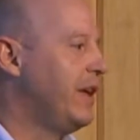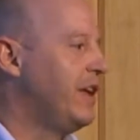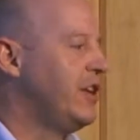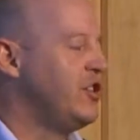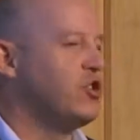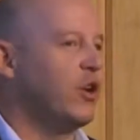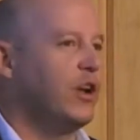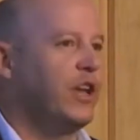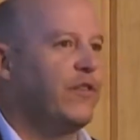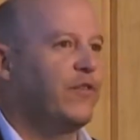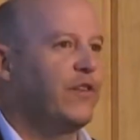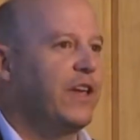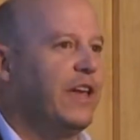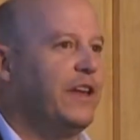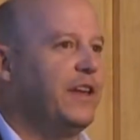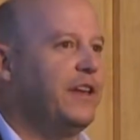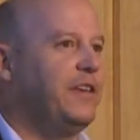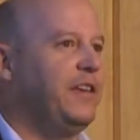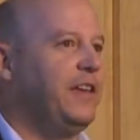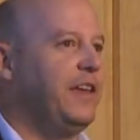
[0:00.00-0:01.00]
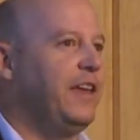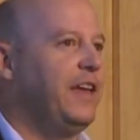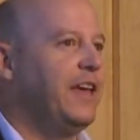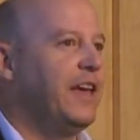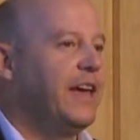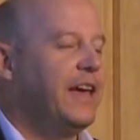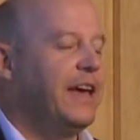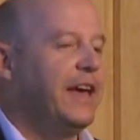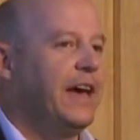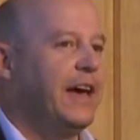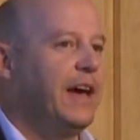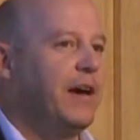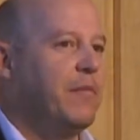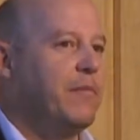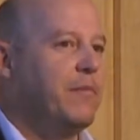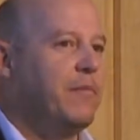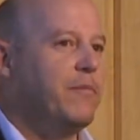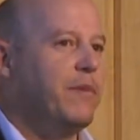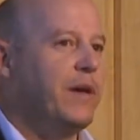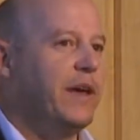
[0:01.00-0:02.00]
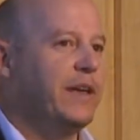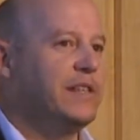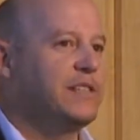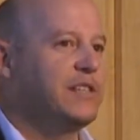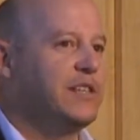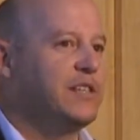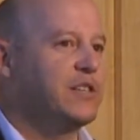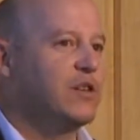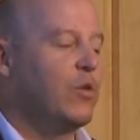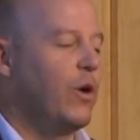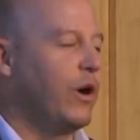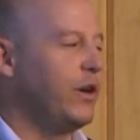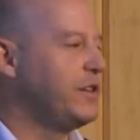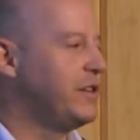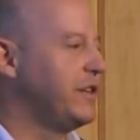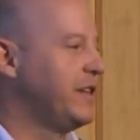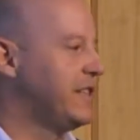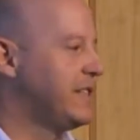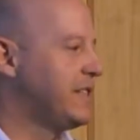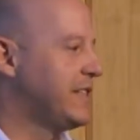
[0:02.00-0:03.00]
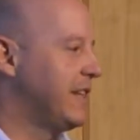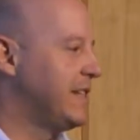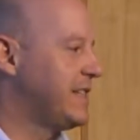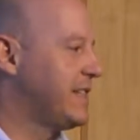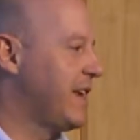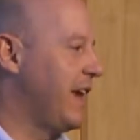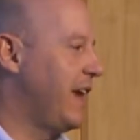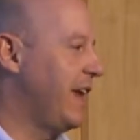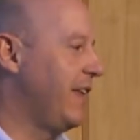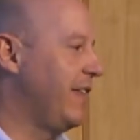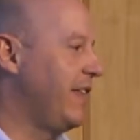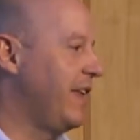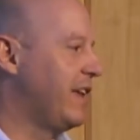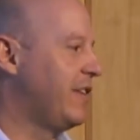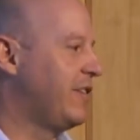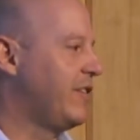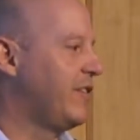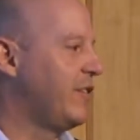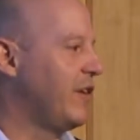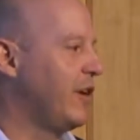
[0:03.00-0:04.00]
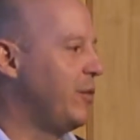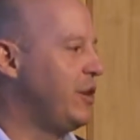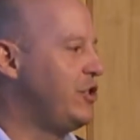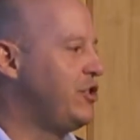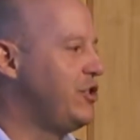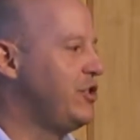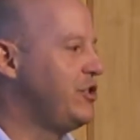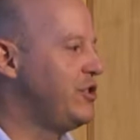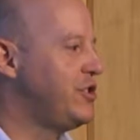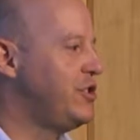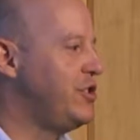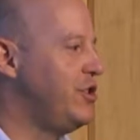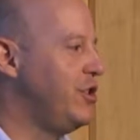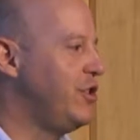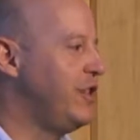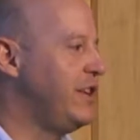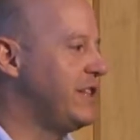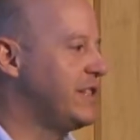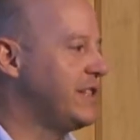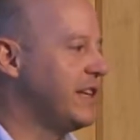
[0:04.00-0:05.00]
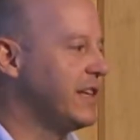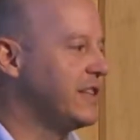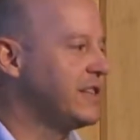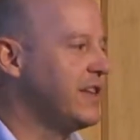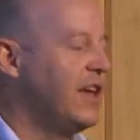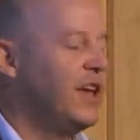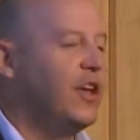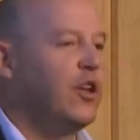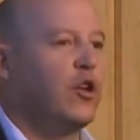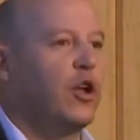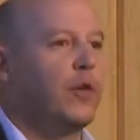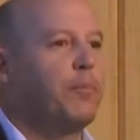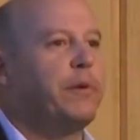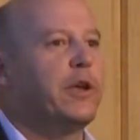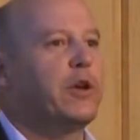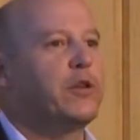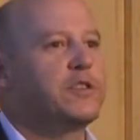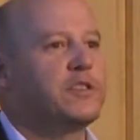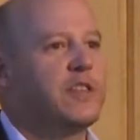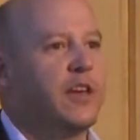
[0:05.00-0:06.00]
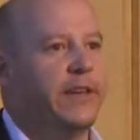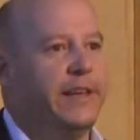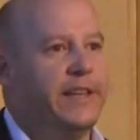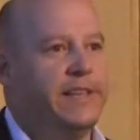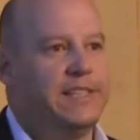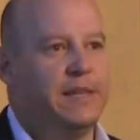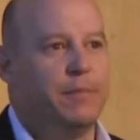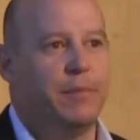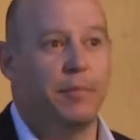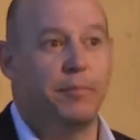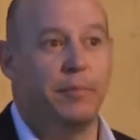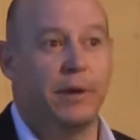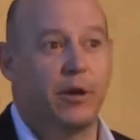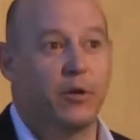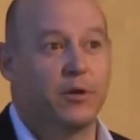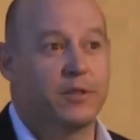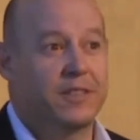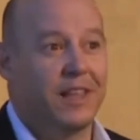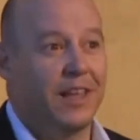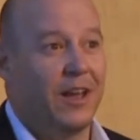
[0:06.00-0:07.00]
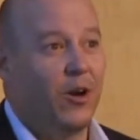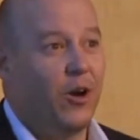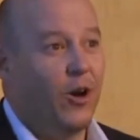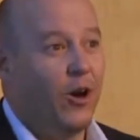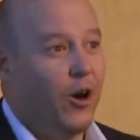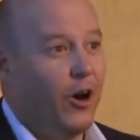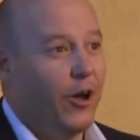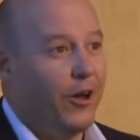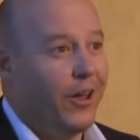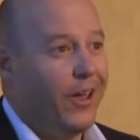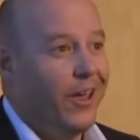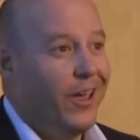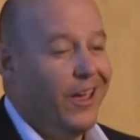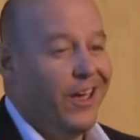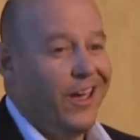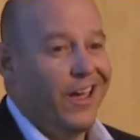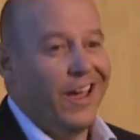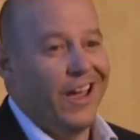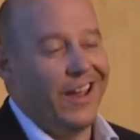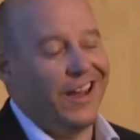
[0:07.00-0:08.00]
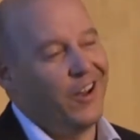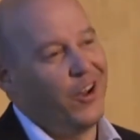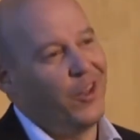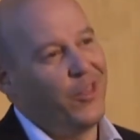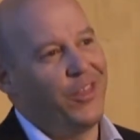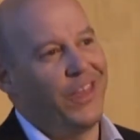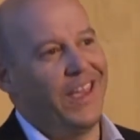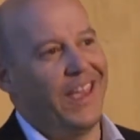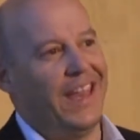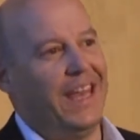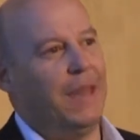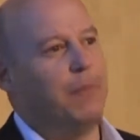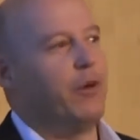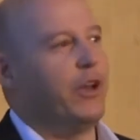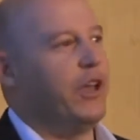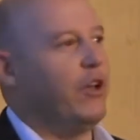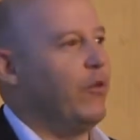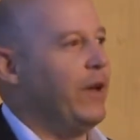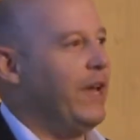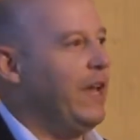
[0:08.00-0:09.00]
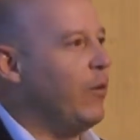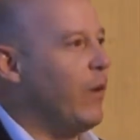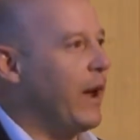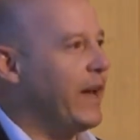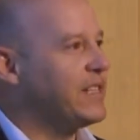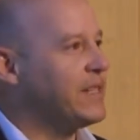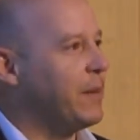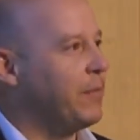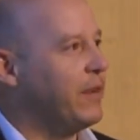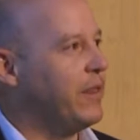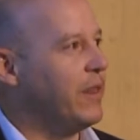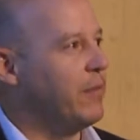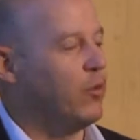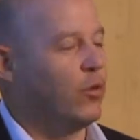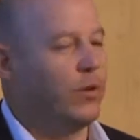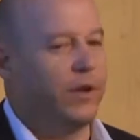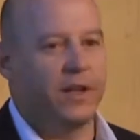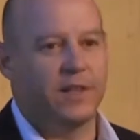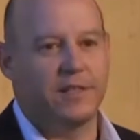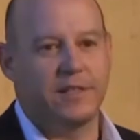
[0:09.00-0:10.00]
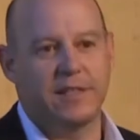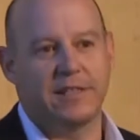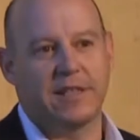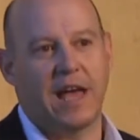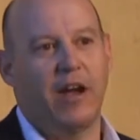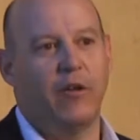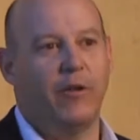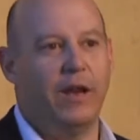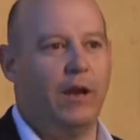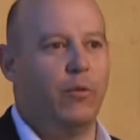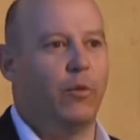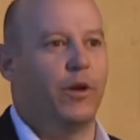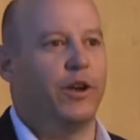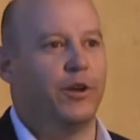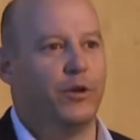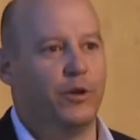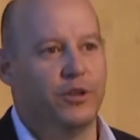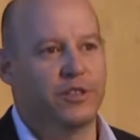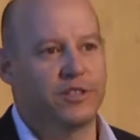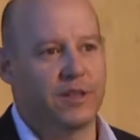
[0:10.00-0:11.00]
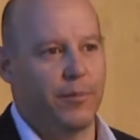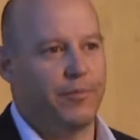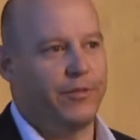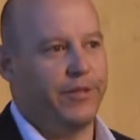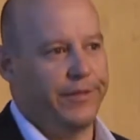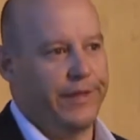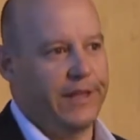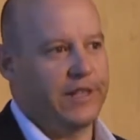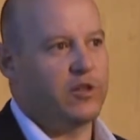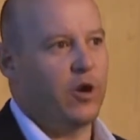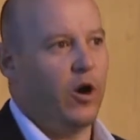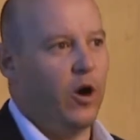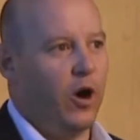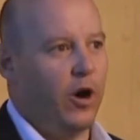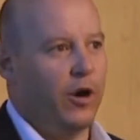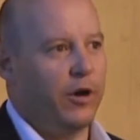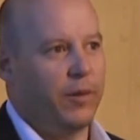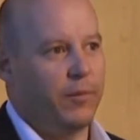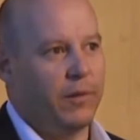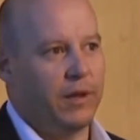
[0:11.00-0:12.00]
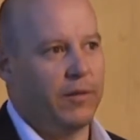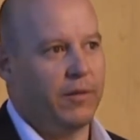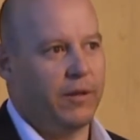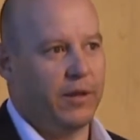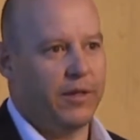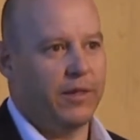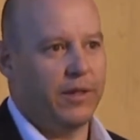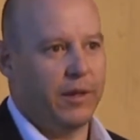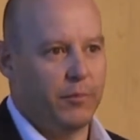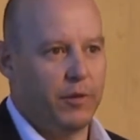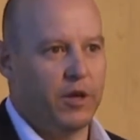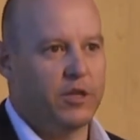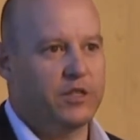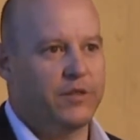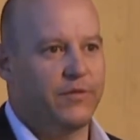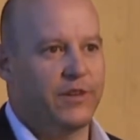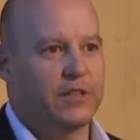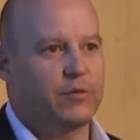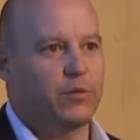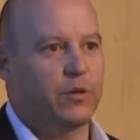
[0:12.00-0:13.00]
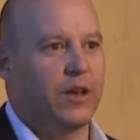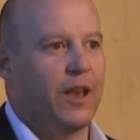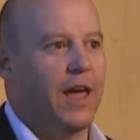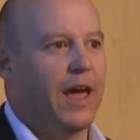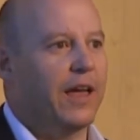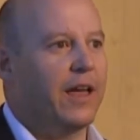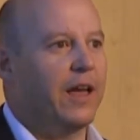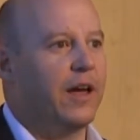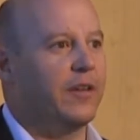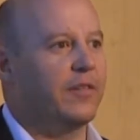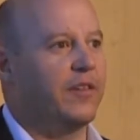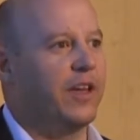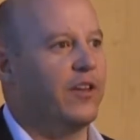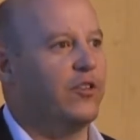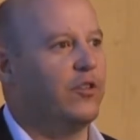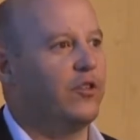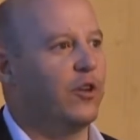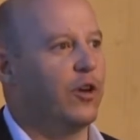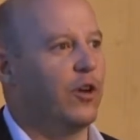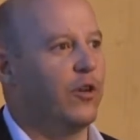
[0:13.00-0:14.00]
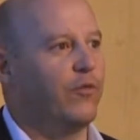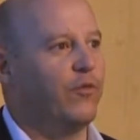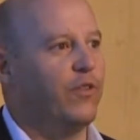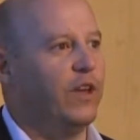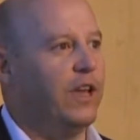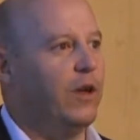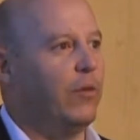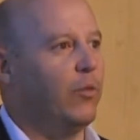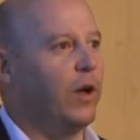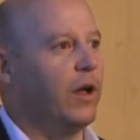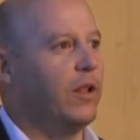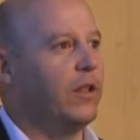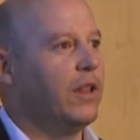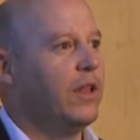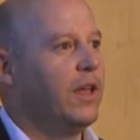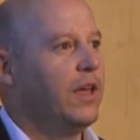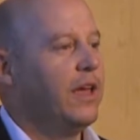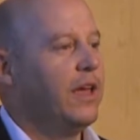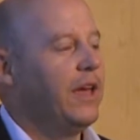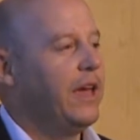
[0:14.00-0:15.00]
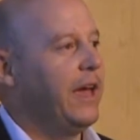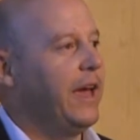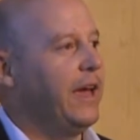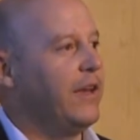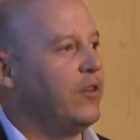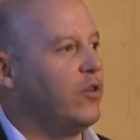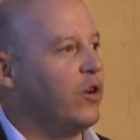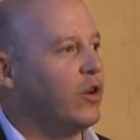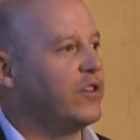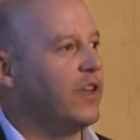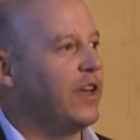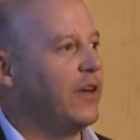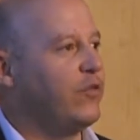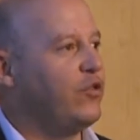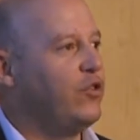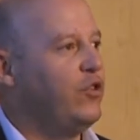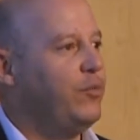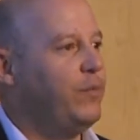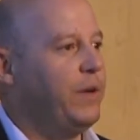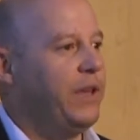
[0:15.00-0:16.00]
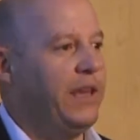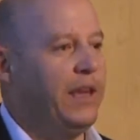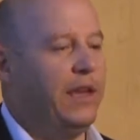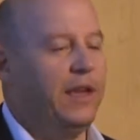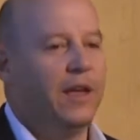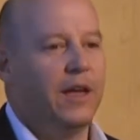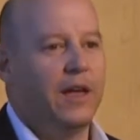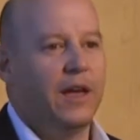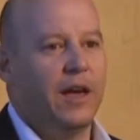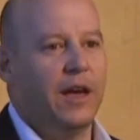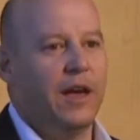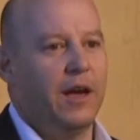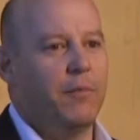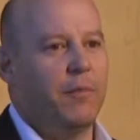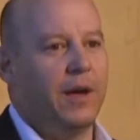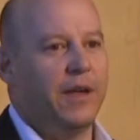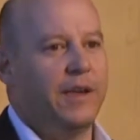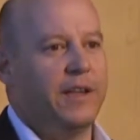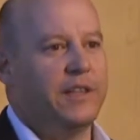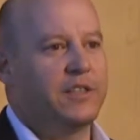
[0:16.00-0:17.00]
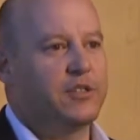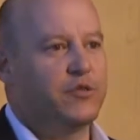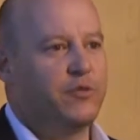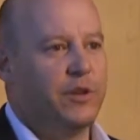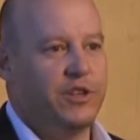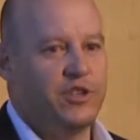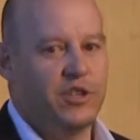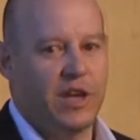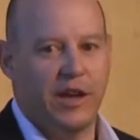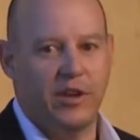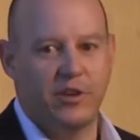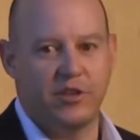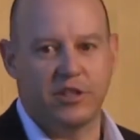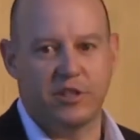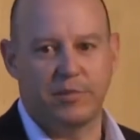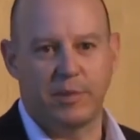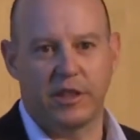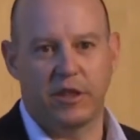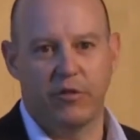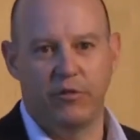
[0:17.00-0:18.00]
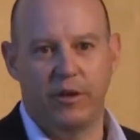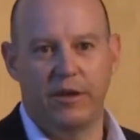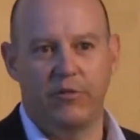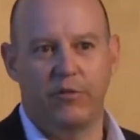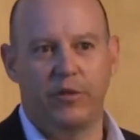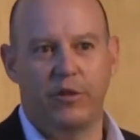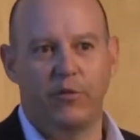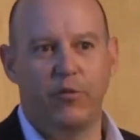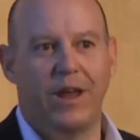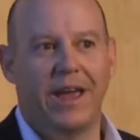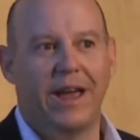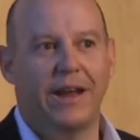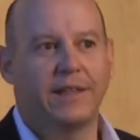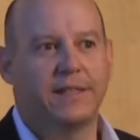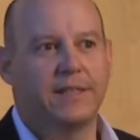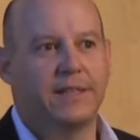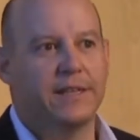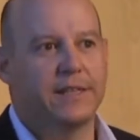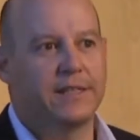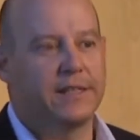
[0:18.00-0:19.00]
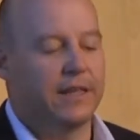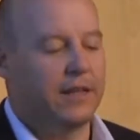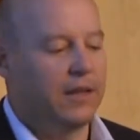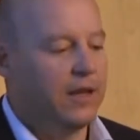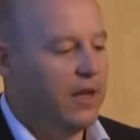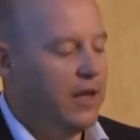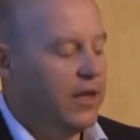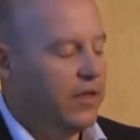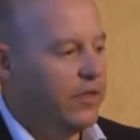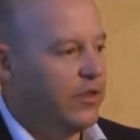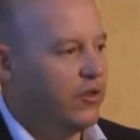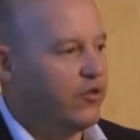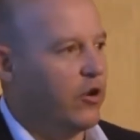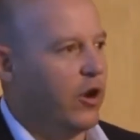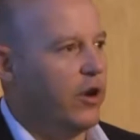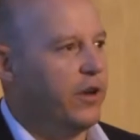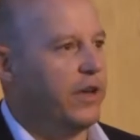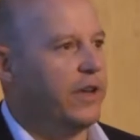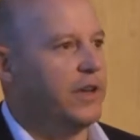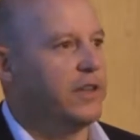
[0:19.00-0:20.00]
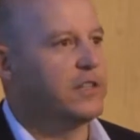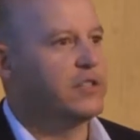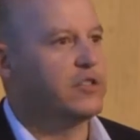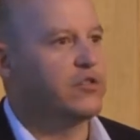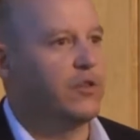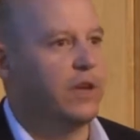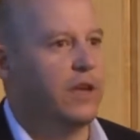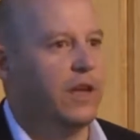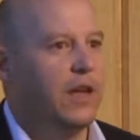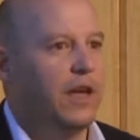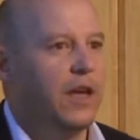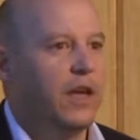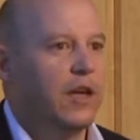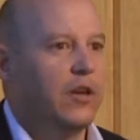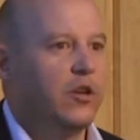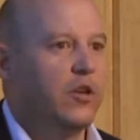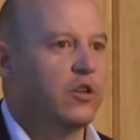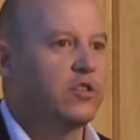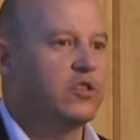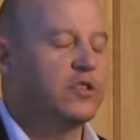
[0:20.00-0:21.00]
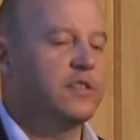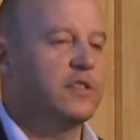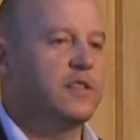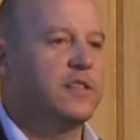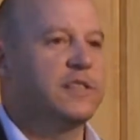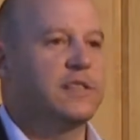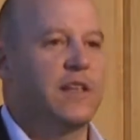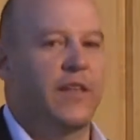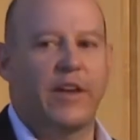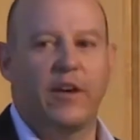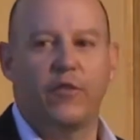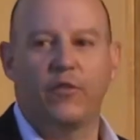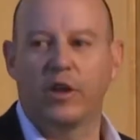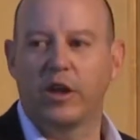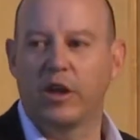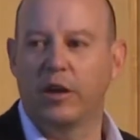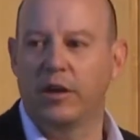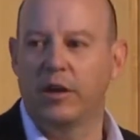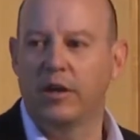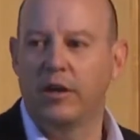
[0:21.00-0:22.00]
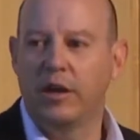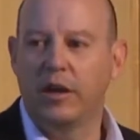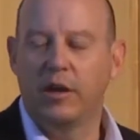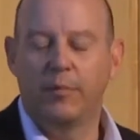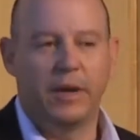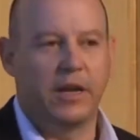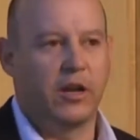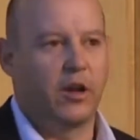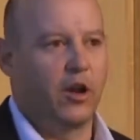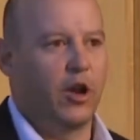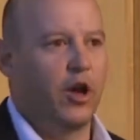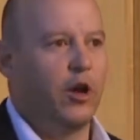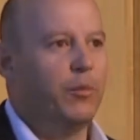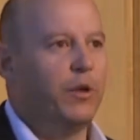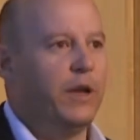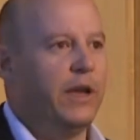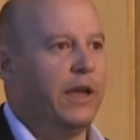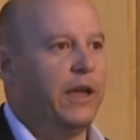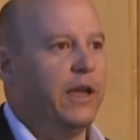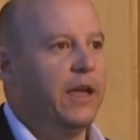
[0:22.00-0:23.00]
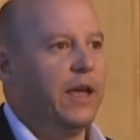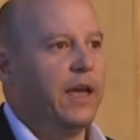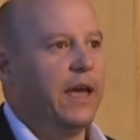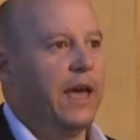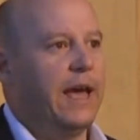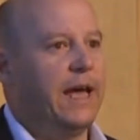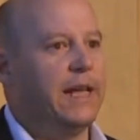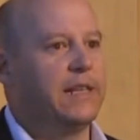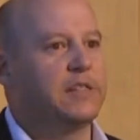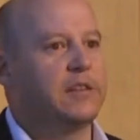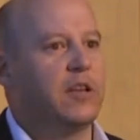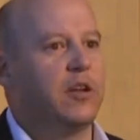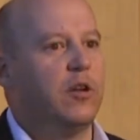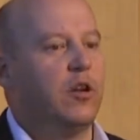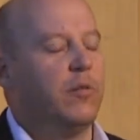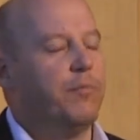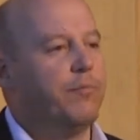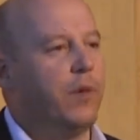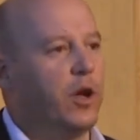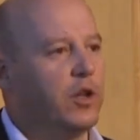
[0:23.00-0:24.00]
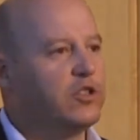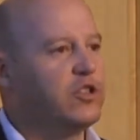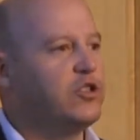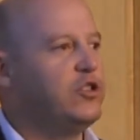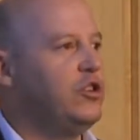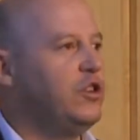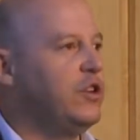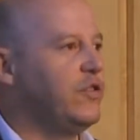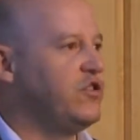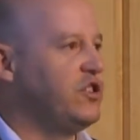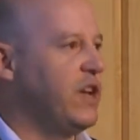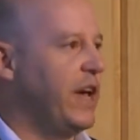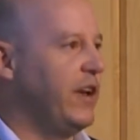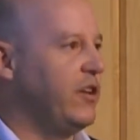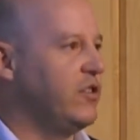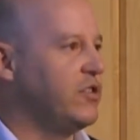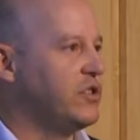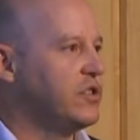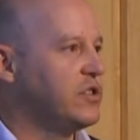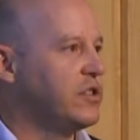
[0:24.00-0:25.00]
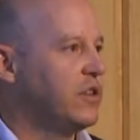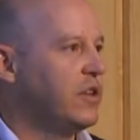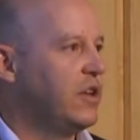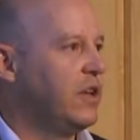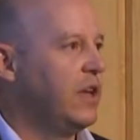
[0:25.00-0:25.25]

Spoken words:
John F. Kennedy is quoted as saying that we choose to do these things not because they're easy, but because they are hard. And I don't think anybody really wakes up in the morning and says, I really want to do something that's hard. I mean, I think most of us would like our day to go fairly well and not have too many unnecessary challenges. But the reality is that the drone industry, not just in South Africa, but globally, has a multitude of challenges.